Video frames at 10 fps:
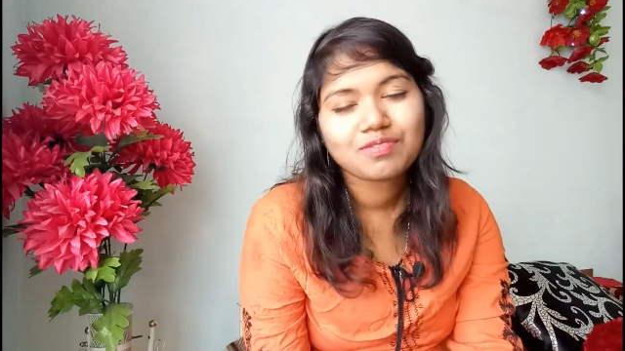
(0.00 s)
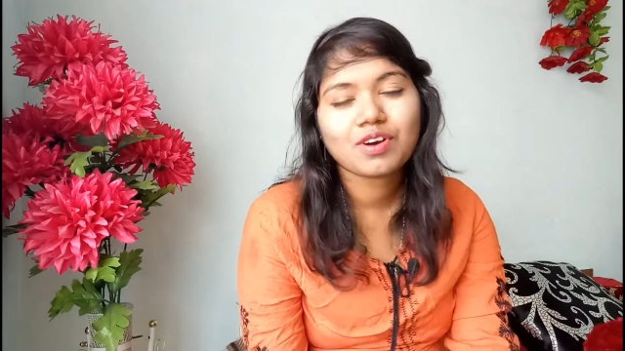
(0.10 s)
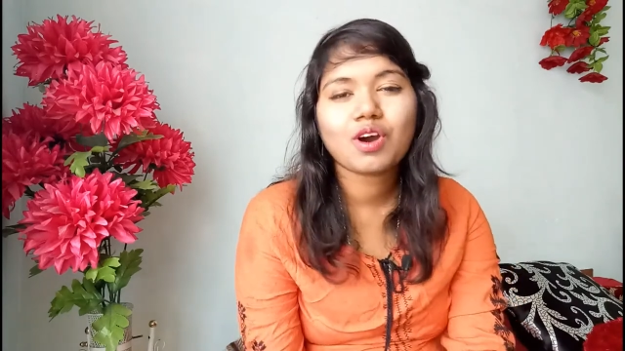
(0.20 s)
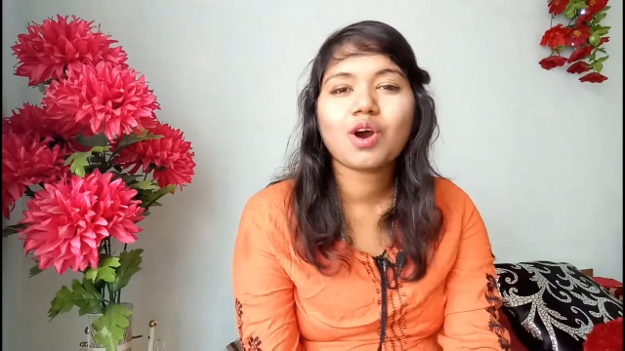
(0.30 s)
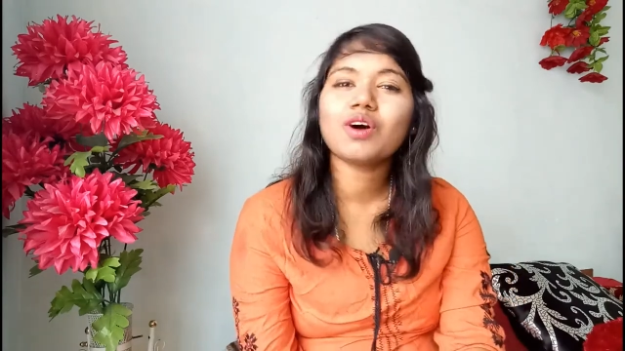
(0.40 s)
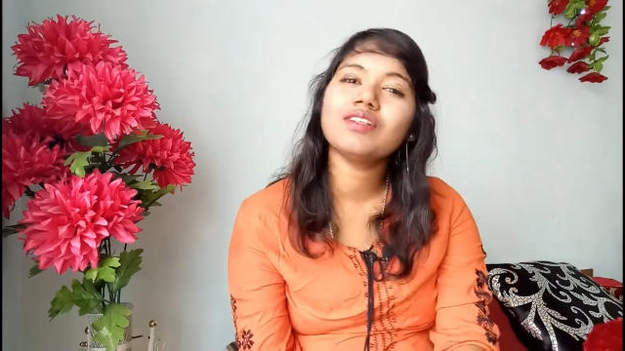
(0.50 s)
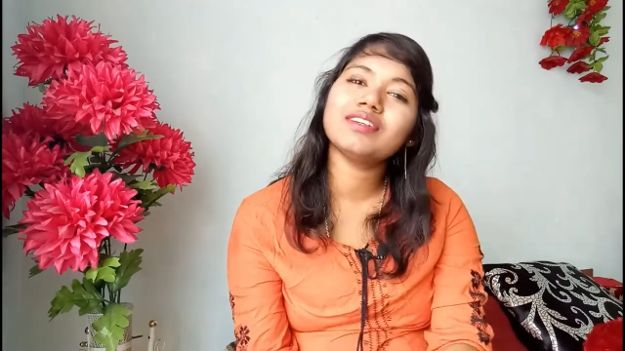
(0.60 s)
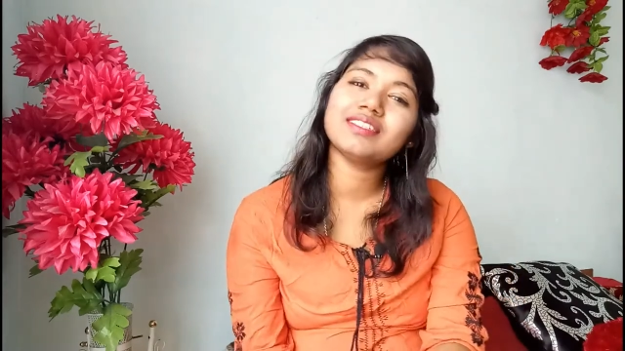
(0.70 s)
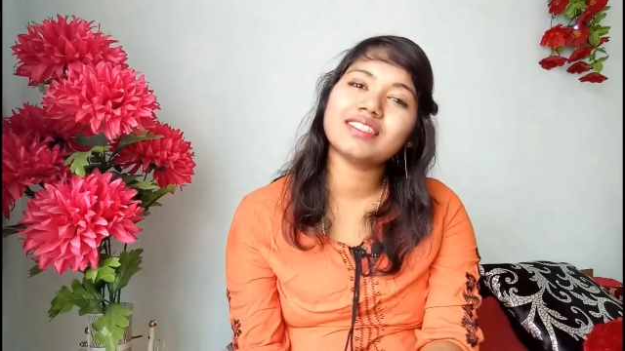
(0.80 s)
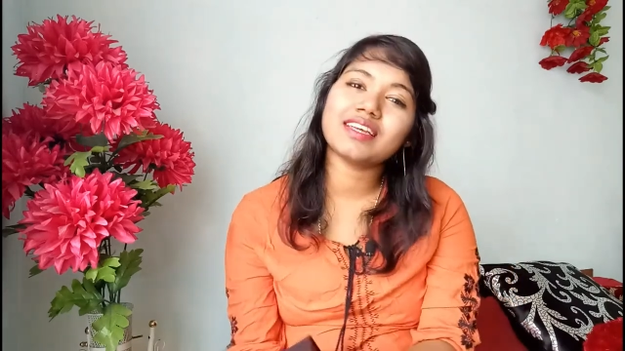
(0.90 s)
for all
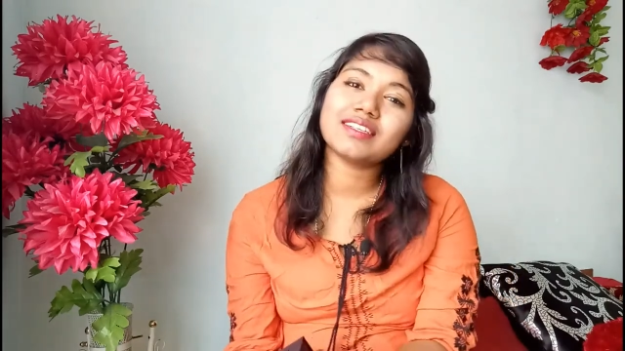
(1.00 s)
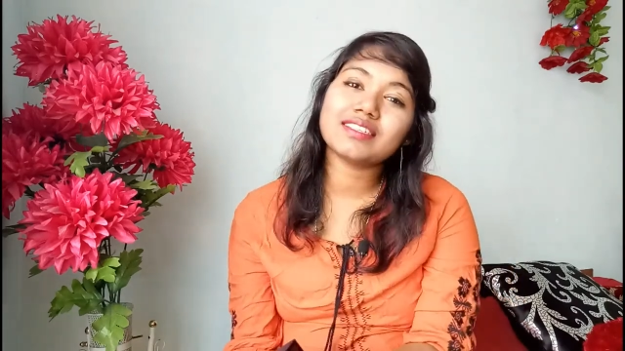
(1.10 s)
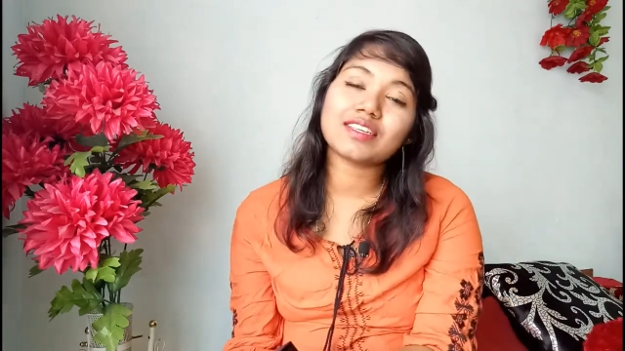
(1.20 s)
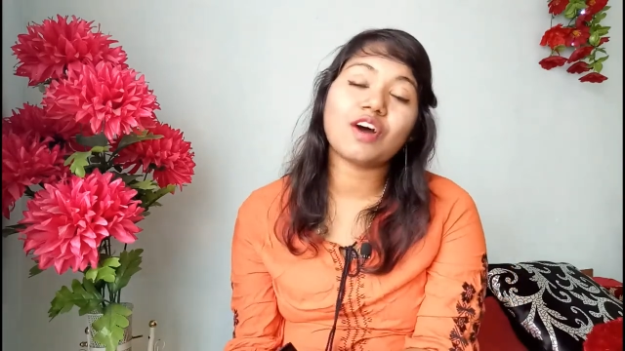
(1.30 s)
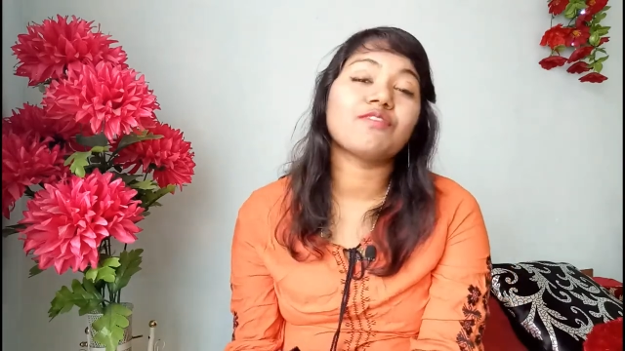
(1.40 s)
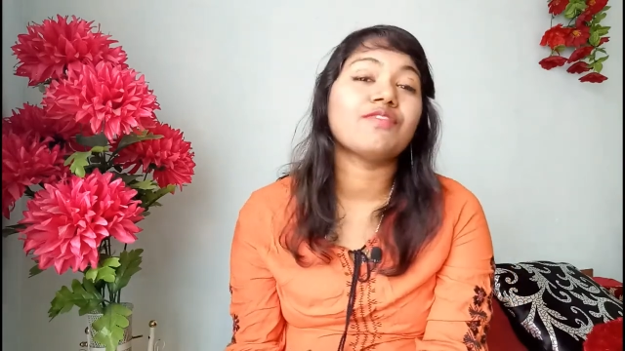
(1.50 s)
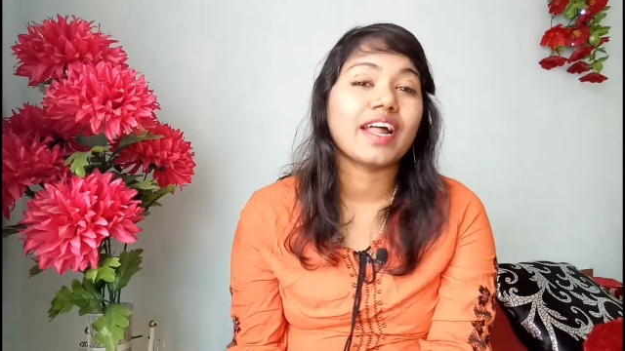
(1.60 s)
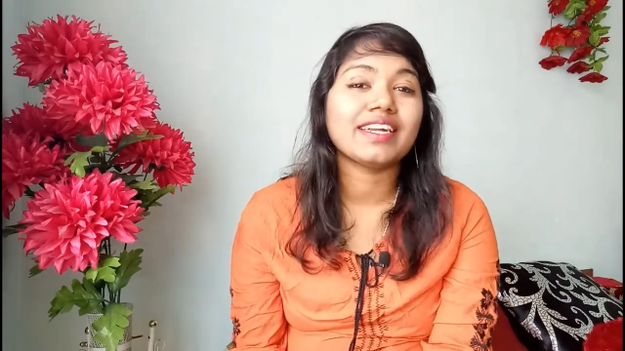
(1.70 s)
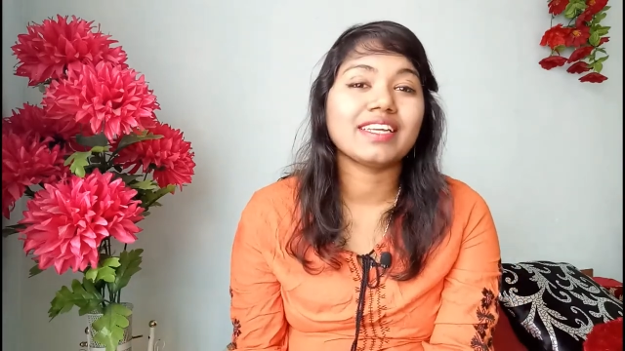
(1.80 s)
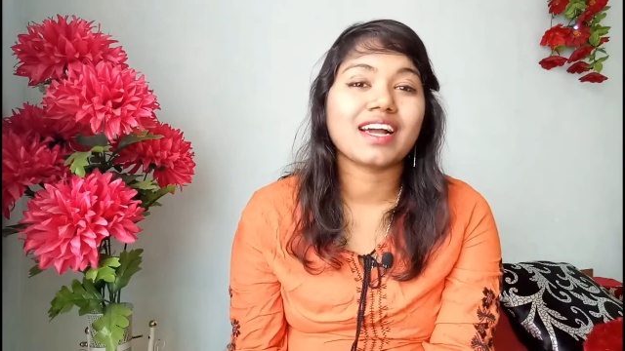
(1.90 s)
the details of
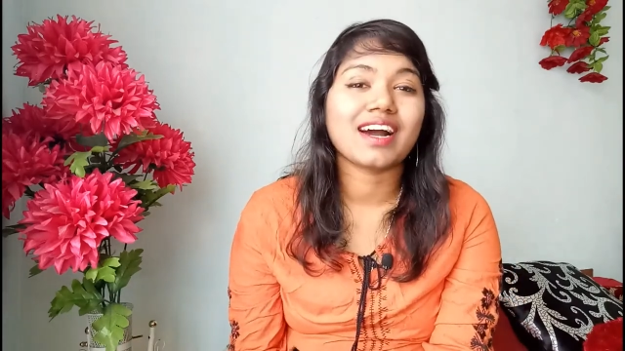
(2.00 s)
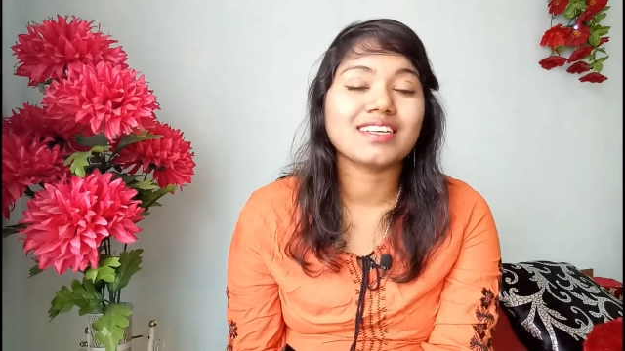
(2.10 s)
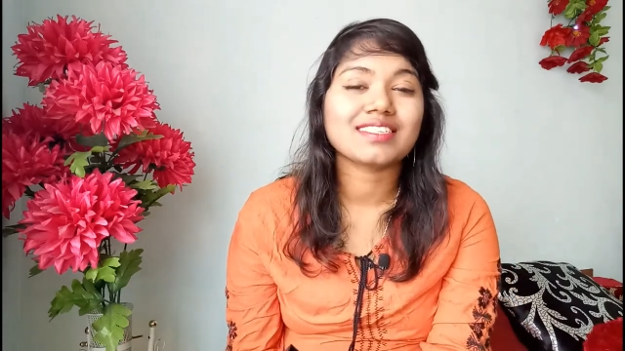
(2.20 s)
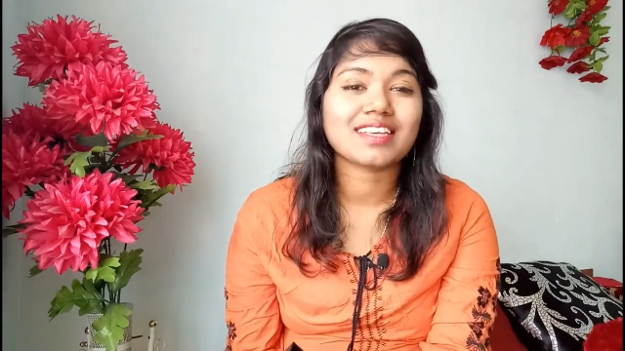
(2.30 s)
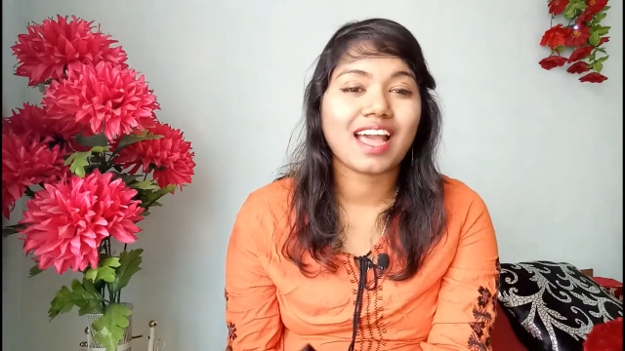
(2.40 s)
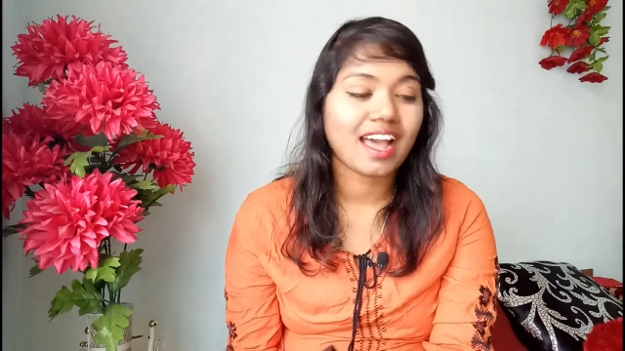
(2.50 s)
VanityCask